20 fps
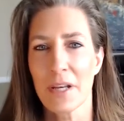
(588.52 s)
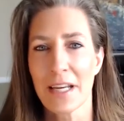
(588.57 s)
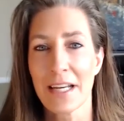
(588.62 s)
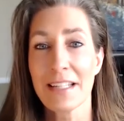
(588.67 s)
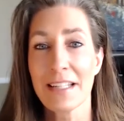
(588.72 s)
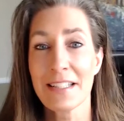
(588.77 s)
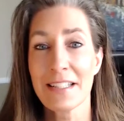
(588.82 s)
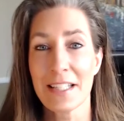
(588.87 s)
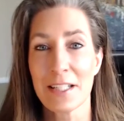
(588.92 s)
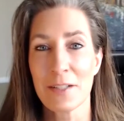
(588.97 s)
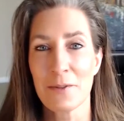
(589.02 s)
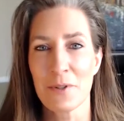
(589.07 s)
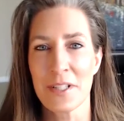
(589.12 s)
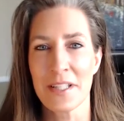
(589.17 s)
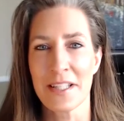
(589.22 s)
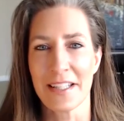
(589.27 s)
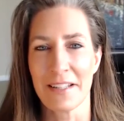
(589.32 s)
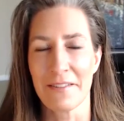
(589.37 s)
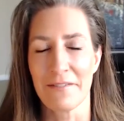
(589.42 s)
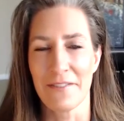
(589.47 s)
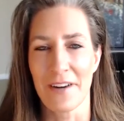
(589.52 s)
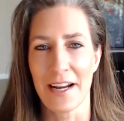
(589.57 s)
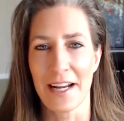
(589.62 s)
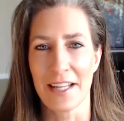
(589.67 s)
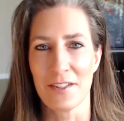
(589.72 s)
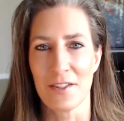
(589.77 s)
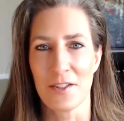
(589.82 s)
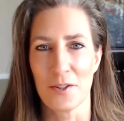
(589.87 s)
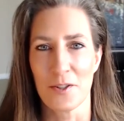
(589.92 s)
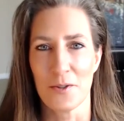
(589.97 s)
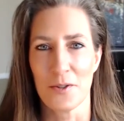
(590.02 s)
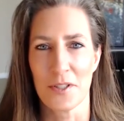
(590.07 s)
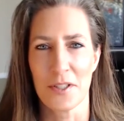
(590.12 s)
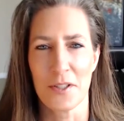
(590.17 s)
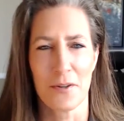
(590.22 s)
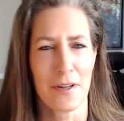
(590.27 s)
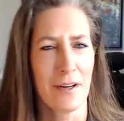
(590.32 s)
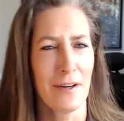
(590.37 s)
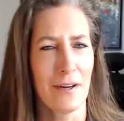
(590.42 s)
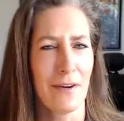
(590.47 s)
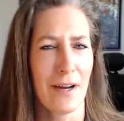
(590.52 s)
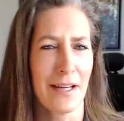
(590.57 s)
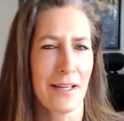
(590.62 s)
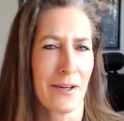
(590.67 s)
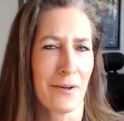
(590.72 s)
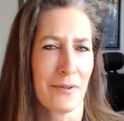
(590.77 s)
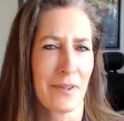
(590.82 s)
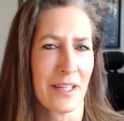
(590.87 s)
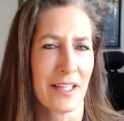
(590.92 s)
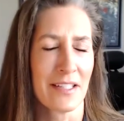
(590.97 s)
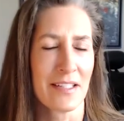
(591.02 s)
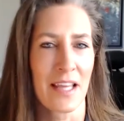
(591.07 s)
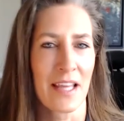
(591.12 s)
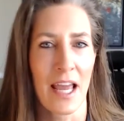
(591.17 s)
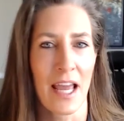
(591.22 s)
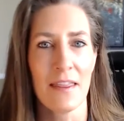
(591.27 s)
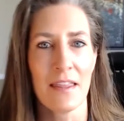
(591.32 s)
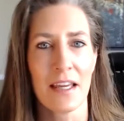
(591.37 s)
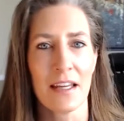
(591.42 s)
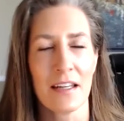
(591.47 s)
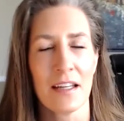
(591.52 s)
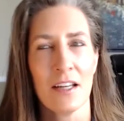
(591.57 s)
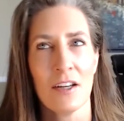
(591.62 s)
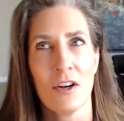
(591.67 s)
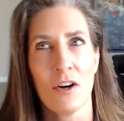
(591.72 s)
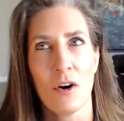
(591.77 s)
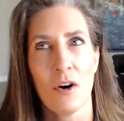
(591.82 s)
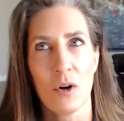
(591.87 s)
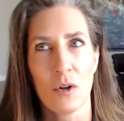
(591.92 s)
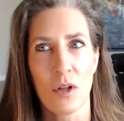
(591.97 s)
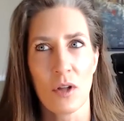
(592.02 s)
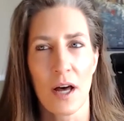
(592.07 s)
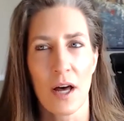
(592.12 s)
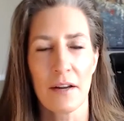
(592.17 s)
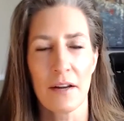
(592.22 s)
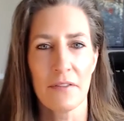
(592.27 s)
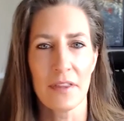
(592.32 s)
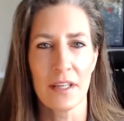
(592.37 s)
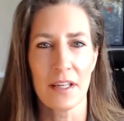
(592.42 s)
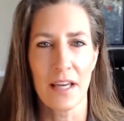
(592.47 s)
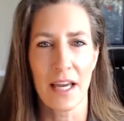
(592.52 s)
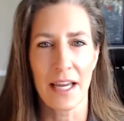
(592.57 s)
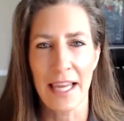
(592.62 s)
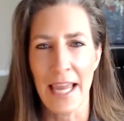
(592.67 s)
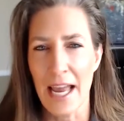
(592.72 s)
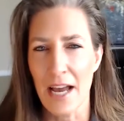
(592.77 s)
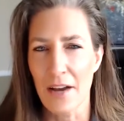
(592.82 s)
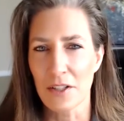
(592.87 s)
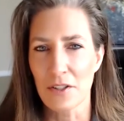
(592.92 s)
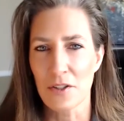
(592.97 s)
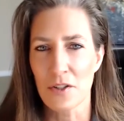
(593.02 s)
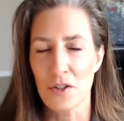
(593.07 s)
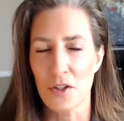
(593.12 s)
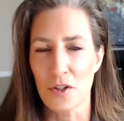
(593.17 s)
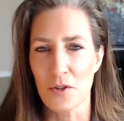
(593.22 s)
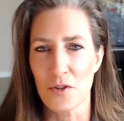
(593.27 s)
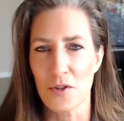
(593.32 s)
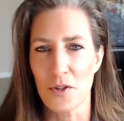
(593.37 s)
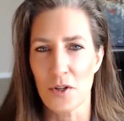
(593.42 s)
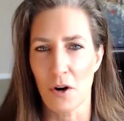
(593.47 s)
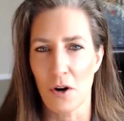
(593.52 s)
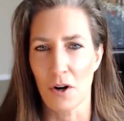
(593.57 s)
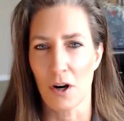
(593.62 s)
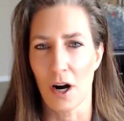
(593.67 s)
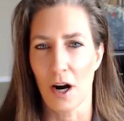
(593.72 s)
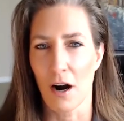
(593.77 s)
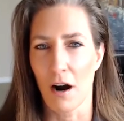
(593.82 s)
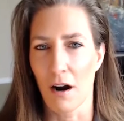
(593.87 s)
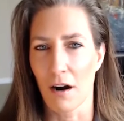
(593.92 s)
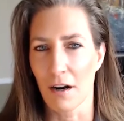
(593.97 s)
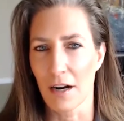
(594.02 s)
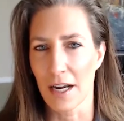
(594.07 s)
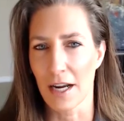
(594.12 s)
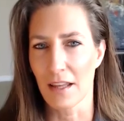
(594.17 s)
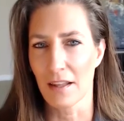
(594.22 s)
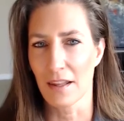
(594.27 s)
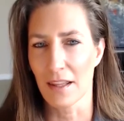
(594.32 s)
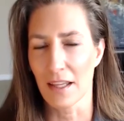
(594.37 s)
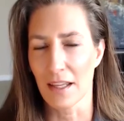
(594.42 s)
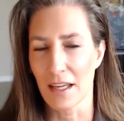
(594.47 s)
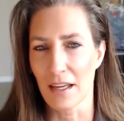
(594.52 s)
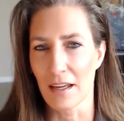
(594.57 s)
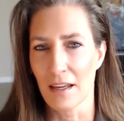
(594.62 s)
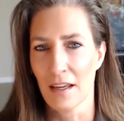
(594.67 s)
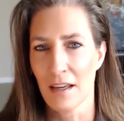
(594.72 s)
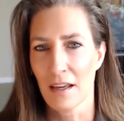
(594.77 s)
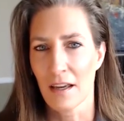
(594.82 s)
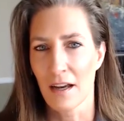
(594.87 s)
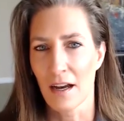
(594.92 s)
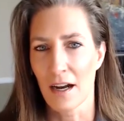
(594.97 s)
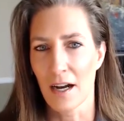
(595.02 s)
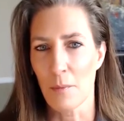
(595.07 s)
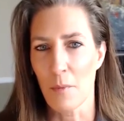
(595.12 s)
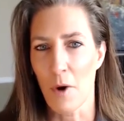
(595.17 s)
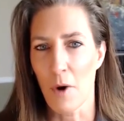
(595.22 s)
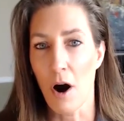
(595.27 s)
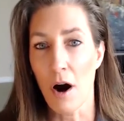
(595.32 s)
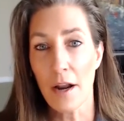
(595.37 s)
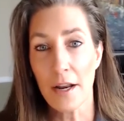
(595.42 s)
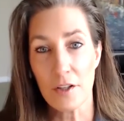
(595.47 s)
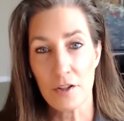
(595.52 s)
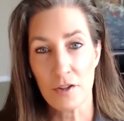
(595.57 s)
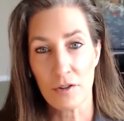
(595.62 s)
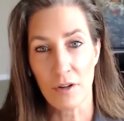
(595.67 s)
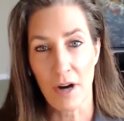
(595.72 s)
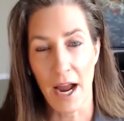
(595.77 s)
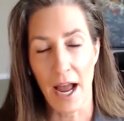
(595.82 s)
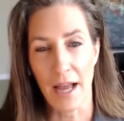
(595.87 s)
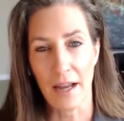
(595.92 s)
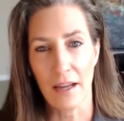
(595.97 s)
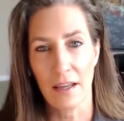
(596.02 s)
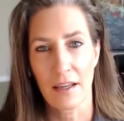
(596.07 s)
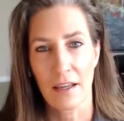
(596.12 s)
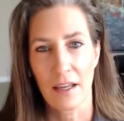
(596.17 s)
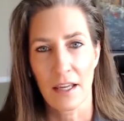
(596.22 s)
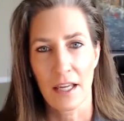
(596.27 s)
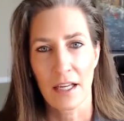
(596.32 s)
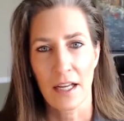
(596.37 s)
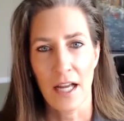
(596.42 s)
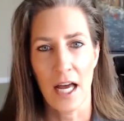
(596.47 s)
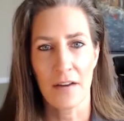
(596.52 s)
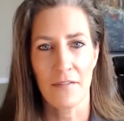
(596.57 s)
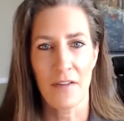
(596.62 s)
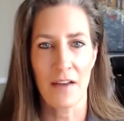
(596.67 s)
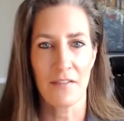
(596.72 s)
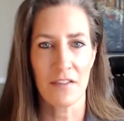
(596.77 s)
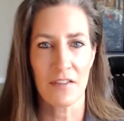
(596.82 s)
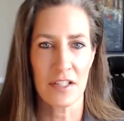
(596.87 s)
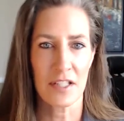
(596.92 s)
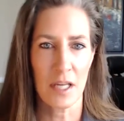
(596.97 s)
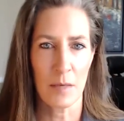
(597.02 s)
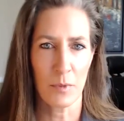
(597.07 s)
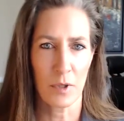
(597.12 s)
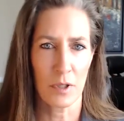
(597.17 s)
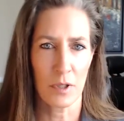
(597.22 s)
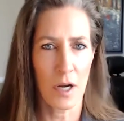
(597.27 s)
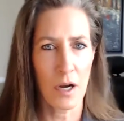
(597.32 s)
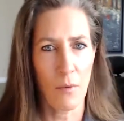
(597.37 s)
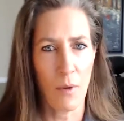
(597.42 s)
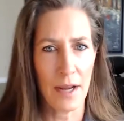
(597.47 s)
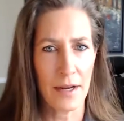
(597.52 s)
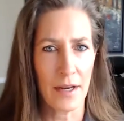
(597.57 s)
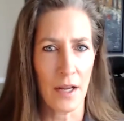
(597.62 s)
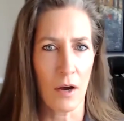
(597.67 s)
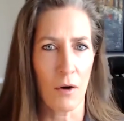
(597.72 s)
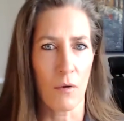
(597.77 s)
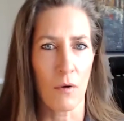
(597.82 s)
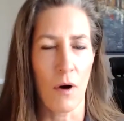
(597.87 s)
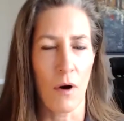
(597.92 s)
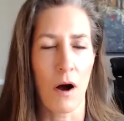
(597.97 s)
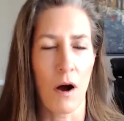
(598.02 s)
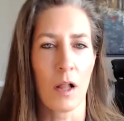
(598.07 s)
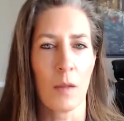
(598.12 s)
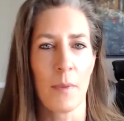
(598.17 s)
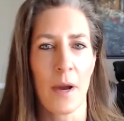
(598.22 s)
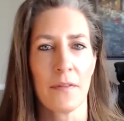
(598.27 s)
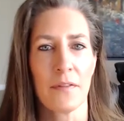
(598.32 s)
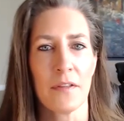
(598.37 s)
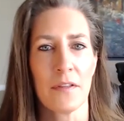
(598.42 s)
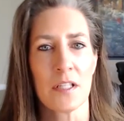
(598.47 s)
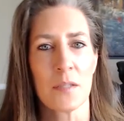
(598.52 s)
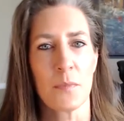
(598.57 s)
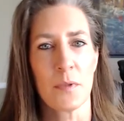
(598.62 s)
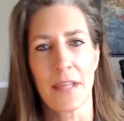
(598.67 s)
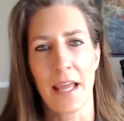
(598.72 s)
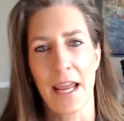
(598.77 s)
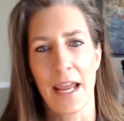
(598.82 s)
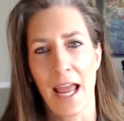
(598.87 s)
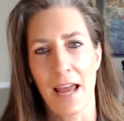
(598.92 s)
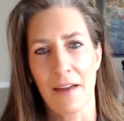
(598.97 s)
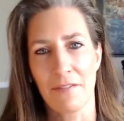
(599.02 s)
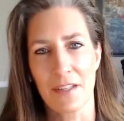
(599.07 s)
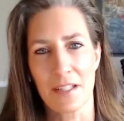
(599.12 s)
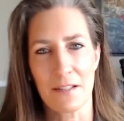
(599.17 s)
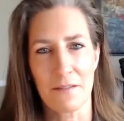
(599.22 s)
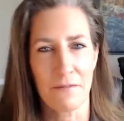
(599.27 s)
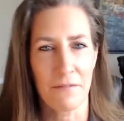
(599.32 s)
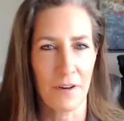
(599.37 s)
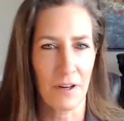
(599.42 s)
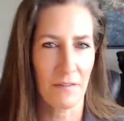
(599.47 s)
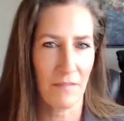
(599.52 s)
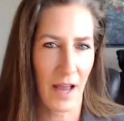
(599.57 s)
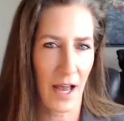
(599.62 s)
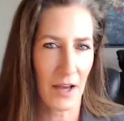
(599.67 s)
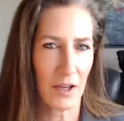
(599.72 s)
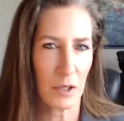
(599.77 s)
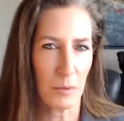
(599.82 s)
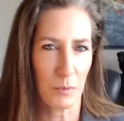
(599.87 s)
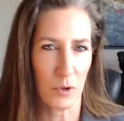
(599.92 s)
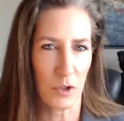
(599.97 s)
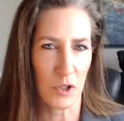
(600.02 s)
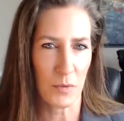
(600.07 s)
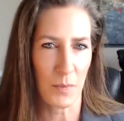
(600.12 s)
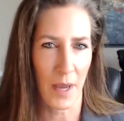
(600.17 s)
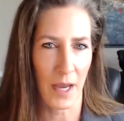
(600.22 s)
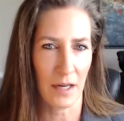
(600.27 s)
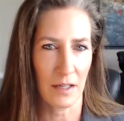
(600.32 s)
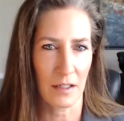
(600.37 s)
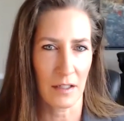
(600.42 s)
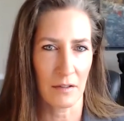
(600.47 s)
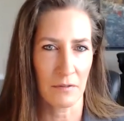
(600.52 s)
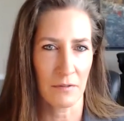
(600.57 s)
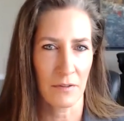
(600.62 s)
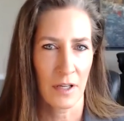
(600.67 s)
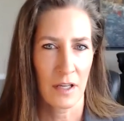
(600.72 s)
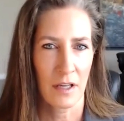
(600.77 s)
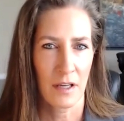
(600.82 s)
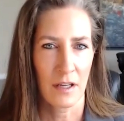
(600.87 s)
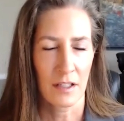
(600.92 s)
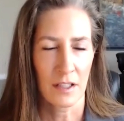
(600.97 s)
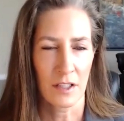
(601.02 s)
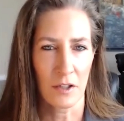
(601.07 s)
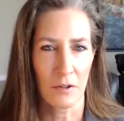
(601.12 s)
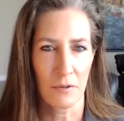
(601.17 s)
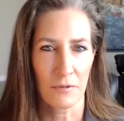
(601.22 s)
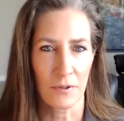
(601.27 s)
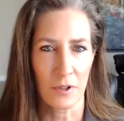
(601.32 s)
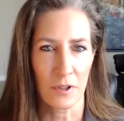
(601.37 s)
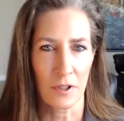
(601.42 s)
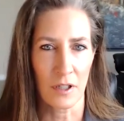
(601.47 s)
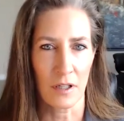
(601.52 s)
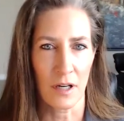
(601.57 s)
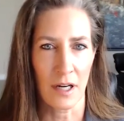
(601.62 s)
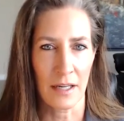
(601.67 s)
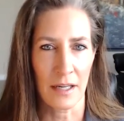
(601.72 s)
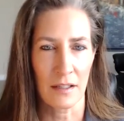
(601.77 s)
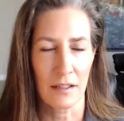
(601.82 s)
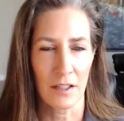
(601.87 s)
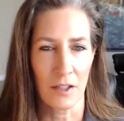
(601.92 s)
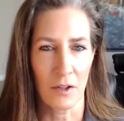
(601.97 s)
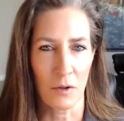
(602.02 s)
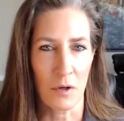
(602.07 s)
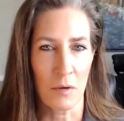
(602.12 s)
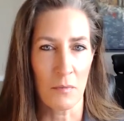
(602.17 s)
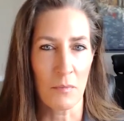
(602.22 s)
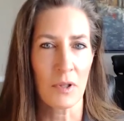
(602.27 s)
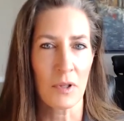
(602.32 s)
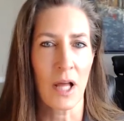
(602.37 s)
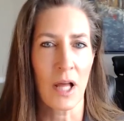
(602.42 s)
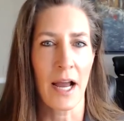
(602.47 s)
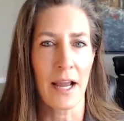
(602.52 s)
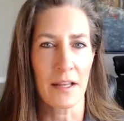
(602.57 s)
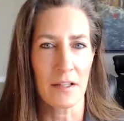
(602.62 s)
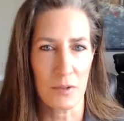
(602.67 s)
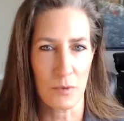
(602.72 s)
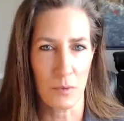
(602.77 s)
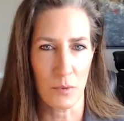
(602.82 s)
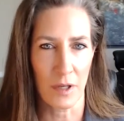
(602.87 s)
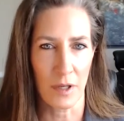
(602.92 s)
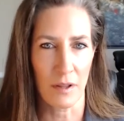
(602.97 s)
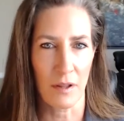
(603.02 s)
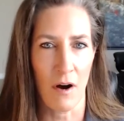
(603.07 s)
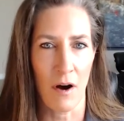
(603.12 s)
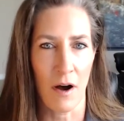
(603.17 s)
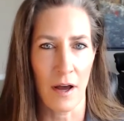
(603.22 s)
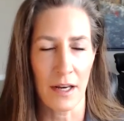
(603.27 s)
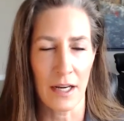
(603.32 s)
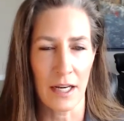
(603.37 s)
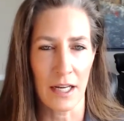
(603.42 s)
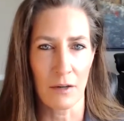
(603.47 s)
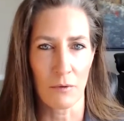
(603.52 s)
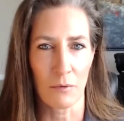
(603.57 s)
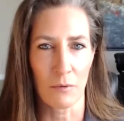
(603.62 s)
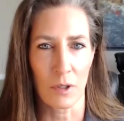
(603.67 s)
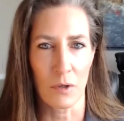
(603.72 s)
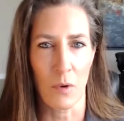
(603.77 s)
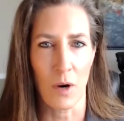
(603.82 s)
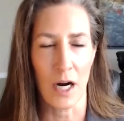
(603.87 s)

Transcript: But it is interesting, the finance students going, oh, I know this. And then a lot of the accounting students who are in the audit track kind of have a similar, oh, I know all about this, but they have this fair value perspective, you know, for, you know, compliance with auditing